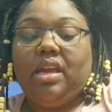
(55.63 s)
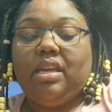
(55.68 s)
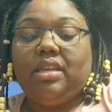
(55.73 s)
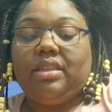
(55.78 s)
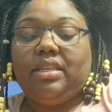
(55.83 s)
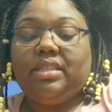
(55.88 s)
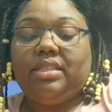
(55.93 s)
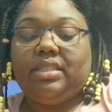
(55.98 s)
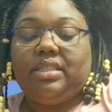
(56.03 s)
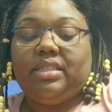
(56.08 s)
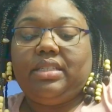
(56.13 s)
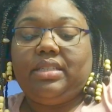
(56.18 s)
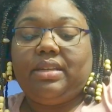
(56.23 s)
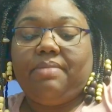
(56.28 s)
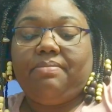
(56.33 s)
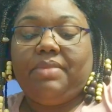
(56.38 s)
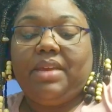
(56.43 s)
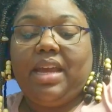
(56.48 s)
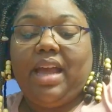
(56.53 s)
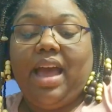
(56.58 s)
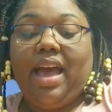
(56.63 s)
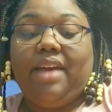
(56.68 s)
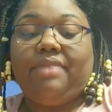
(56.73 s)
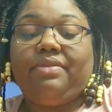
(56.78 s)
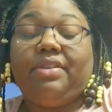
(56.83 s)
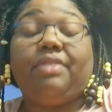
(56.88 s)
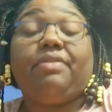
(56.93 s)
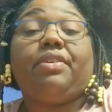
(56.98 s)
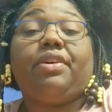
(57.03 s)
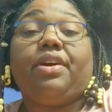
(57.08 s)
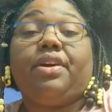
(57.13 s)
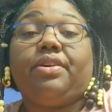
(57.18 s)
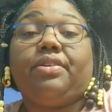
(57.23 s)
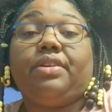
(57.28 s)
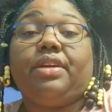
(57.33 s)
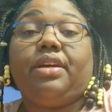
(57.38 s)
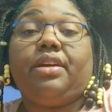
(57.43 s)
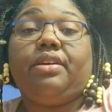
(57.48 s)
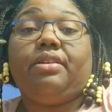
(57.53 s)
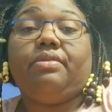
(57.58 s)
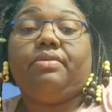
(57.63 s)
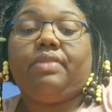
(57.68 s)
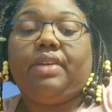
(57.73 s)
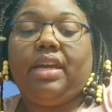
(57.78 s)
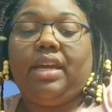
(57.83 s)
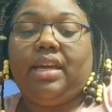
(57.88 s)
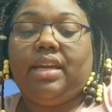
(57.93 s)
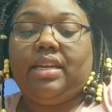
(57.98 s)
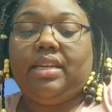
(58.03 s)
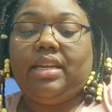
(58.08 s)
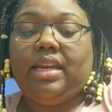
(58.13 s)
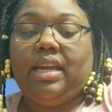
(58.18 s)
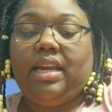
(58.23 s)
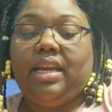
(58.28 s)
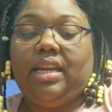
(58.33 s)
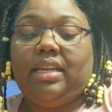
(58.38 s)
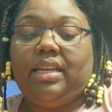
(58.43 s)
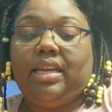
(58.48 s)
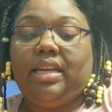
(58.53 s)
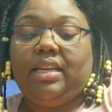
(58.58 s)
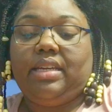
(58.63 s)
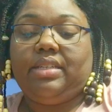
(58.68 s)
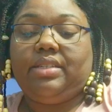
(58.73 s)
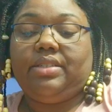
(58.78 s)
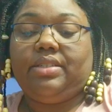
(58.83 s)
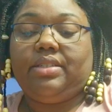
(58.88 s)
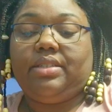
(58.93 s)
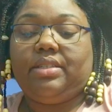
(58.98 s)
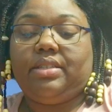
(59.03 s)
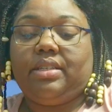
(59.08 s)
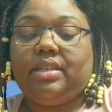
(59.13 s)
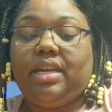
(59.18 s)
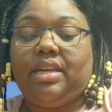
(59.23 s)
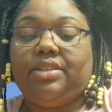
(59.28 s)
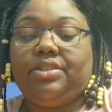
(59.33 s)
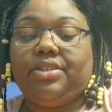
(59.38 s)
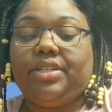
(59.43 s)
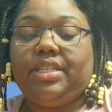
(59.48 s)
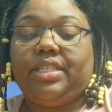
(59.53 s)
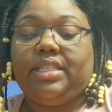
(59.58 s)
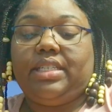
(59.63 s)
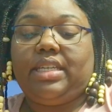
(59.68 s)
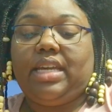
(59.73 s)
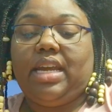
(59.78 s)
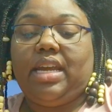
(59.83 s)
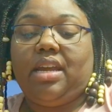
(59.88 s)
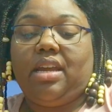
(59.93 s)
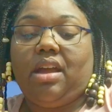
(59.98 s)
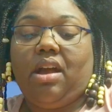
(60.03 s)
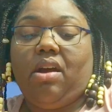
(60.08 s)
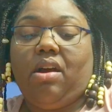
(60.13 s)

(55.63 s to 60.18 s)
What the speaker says: This is something I've never heard of, and it is interesting.